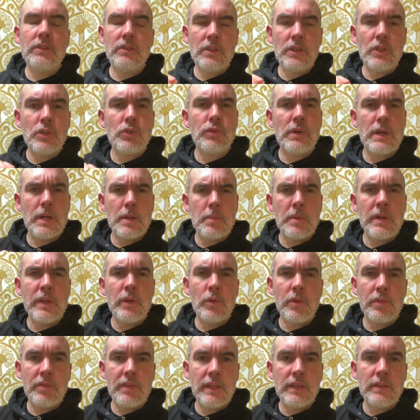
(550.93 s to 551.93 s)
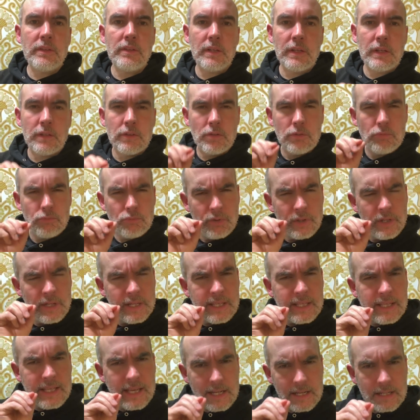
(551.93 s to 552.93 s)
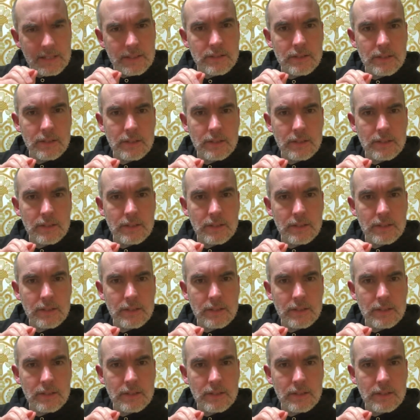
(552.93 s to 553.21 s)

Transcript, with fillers: incredibly authentic to really get into